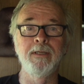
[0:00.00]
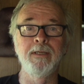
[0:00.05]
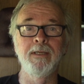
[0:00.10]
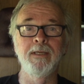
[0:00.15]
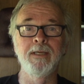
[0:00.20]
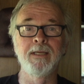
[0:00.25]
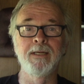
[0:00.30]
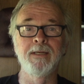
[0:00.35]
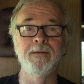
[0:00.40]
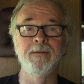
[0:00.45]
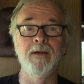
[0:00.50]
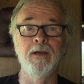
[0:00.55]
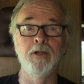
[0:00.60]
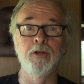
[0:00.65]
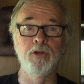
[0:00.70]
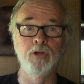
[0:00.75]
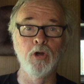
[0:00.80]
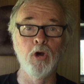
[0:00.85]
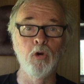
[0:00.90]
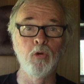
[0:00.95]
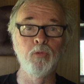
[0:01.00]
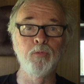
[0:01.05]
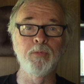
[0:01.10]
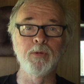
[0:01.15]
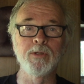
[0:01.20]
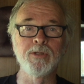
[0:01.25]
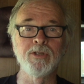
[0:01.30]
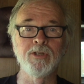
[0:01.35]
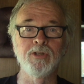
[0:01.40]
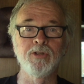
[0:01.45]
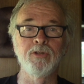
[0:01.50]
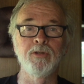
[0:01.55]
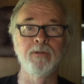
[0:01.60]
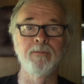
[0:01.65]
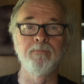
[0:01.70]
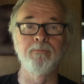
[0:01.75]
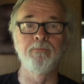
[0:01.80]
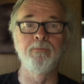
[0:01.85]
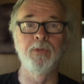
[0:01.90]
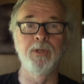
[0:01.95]
in a known
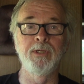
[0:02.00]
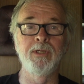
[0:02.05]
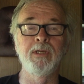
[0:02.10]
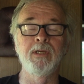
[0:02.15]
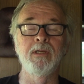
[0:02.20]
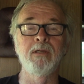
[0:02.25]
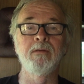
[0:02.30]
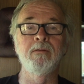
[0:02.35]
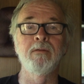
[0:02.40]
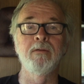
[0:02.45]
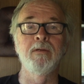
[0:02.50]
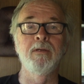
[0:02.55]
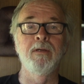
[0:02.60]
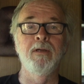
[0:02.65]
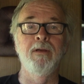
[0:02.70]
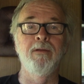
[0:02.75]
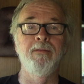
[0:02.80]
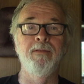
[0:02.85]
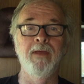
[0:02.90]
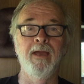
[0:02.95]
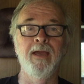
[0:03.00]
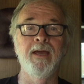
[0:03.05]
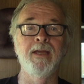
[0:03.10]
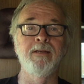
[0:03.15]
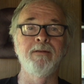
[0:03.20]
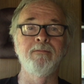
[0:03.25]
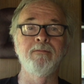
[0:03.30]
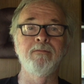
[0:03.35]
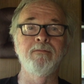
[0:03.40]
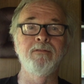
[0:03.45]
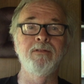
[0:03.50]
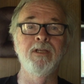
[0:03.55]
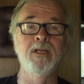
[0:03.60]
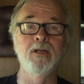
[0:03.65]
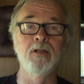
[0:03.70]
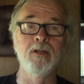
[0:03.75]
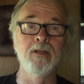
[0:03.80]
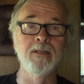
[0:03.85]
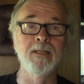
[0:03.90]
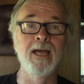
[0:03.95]
position, being that
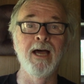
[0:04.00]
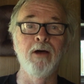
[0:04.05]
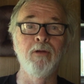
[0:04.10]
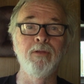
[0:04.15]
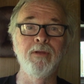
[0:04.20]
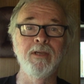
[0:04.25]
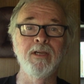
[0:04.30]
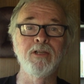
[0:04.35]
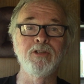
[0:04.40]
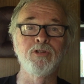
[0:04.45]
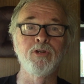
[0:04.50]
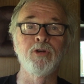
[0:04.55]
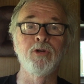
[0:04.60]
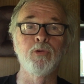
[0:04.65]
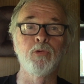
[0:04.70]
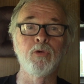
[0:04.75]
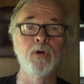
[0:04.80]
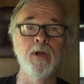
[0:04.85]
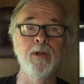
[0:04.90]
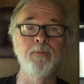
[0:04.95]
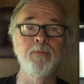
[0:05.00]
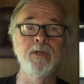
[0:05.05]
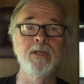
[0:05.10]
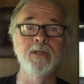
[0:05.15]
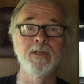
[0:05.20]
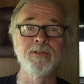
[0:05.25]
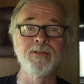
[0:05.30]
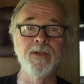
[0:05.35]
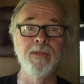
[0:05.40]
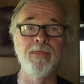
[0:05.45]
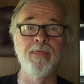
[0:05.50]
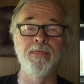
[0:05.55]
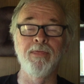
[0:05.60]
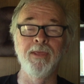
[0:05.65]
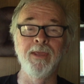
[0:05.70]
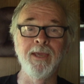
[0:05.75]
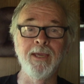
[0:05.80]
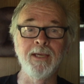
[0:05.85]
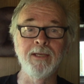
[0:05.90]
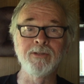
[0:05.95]
it'll allow the engine to run because it
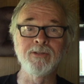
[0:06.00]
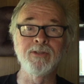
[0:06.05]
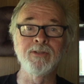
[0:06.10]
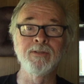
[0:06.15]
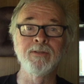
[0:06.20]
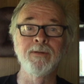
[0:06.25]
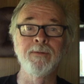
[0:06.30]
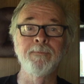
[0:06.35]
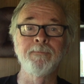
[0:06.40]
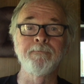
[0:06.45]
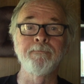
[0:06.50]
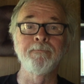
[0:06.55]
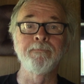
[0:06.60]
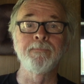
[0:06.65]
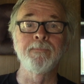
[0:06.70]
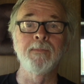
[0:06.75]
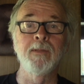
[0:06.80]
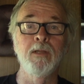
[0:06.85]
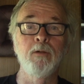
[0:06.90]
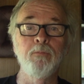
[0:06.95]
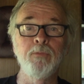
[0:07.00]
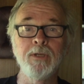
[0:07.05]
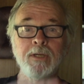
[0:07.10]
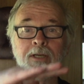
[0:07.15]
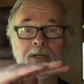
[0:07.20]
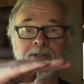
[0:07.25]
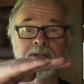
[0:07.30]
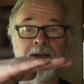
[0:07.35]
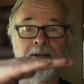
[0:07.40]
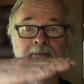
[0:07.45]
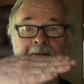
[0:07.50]
thinks, because I've